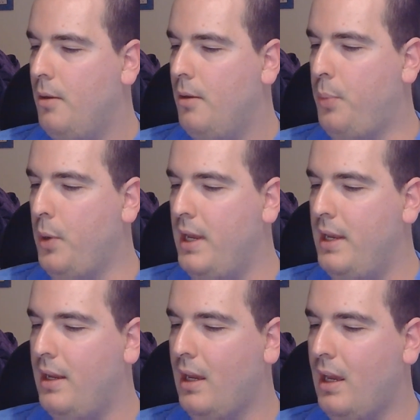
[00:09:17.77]
But
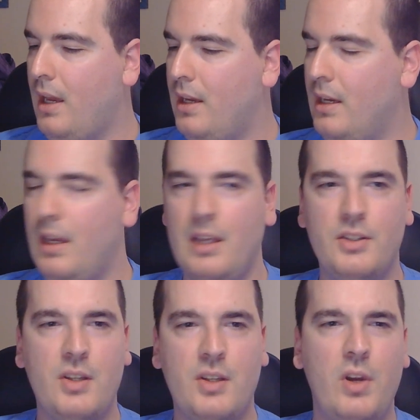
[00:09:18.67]
in
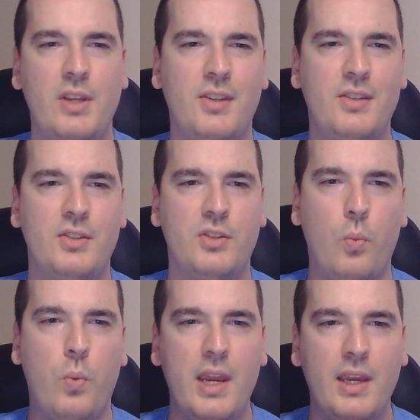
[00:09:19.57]
some ways, this is the
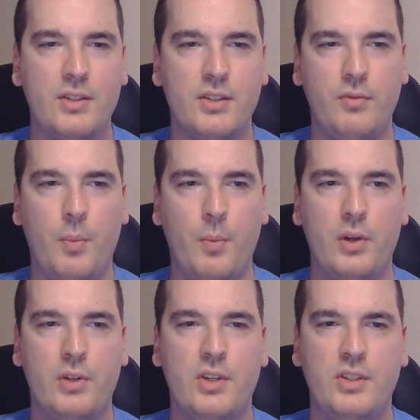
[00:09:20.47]
weakest of the
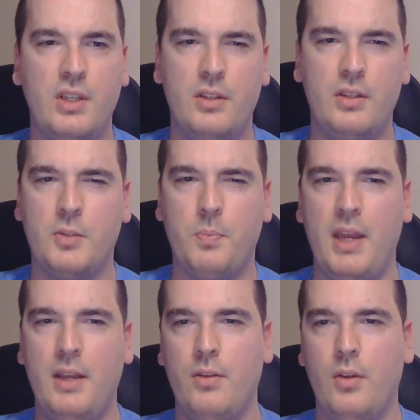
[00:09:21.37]
books, because
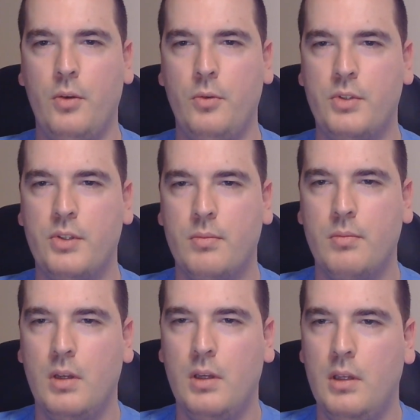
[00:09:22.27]
despite those
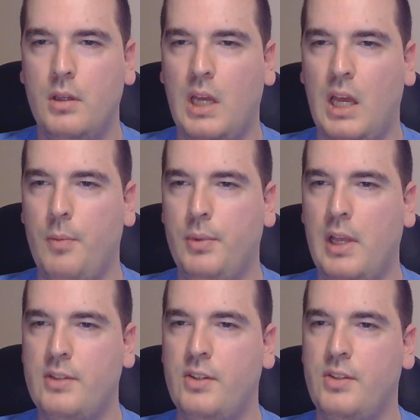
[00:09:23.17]

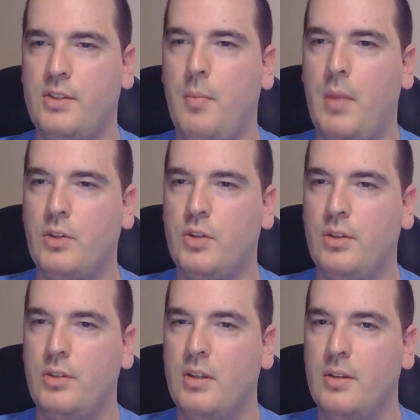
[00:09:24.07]
pluses I
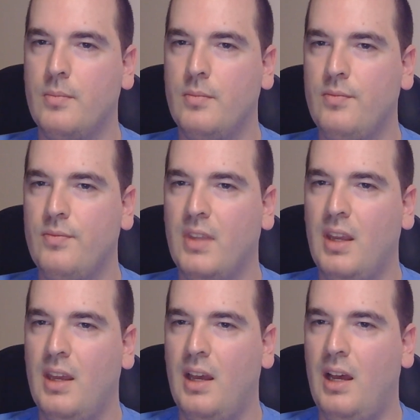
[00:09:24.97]
mentioned,
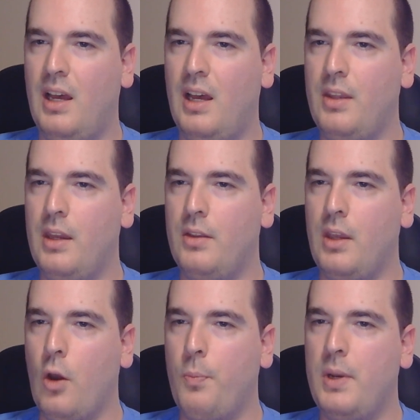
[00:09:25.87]

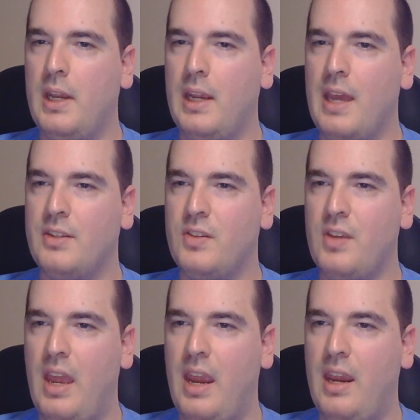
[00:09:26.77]
the opening
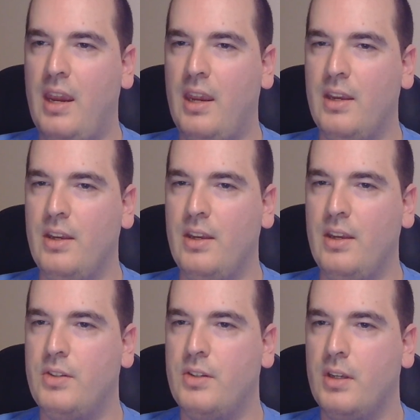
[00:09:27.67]
essay
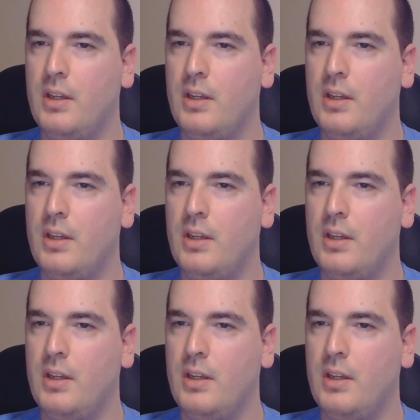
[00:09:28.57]
is